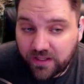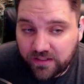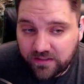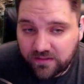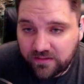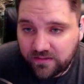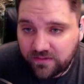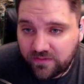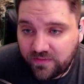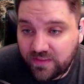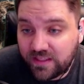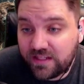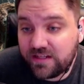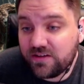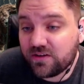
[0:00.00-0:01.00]
But
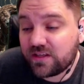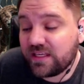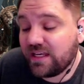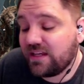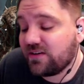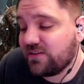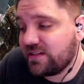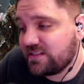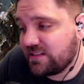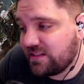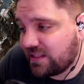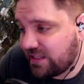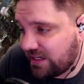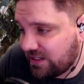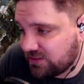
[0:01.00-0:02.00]
then you're catering to
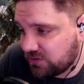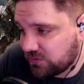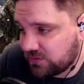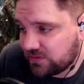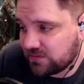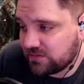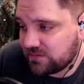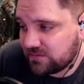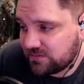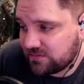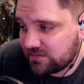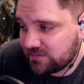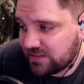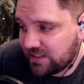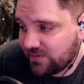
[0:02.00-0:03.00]
the casual.
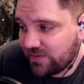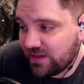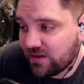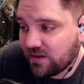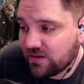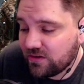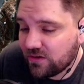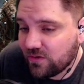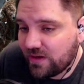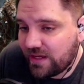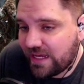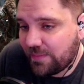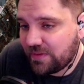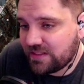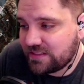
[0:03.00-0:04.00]
And we all know what
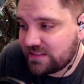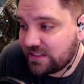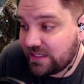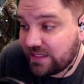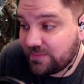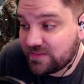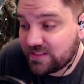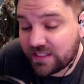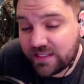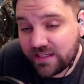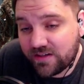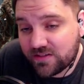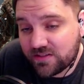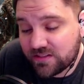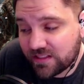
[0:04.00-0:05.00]
happens to games that
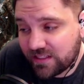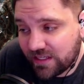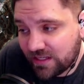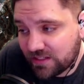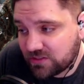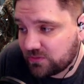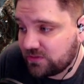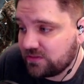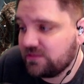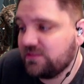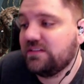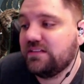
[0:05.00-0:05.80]
cater to the casual.